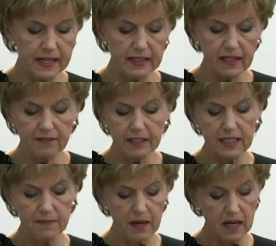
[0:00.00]
that
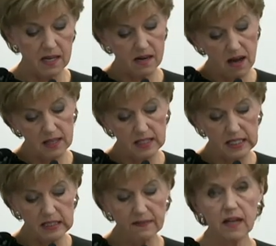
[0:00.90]

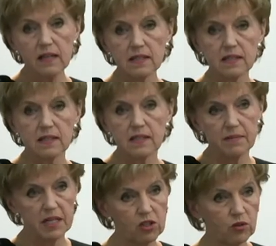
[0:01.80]
currently the
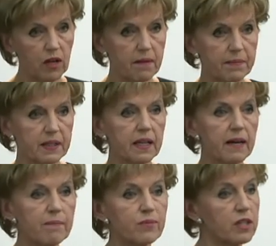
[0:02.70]
Asian countries
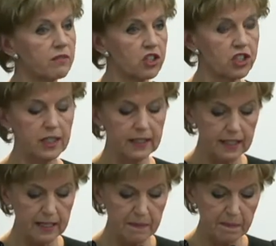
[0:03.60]
lead in
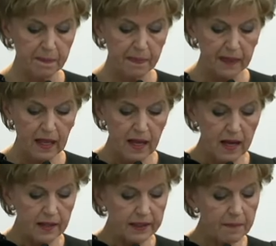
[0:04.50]
this e-commerce
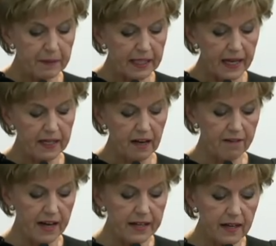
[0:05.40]
run, especially
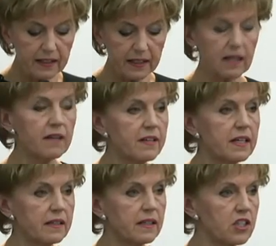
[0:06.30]
India,
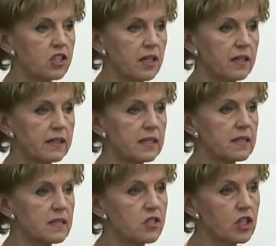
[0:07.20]
but at the same
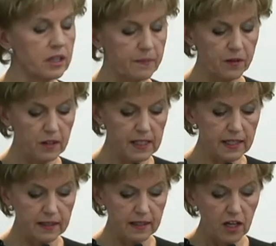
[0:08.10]
time more than
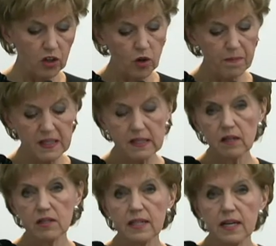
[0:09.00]
one third
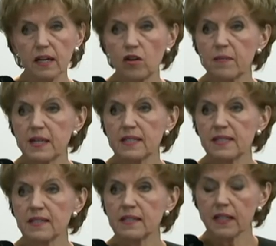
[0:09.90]
of
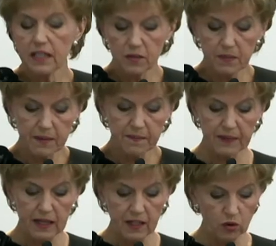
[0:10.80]
all
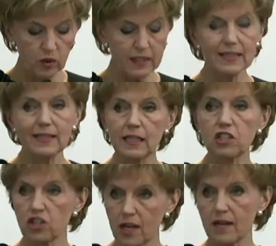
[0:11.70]
world
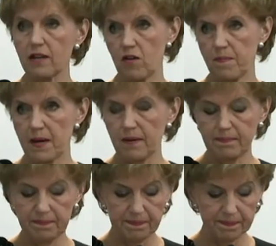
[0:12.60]
e-commerce
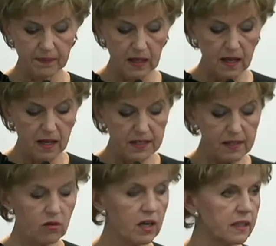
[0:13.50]
transactions take
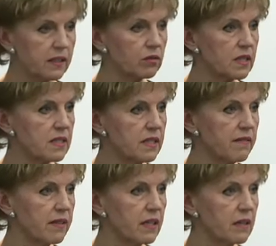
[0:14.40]
place in
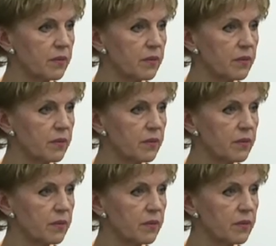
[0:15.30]
Europe.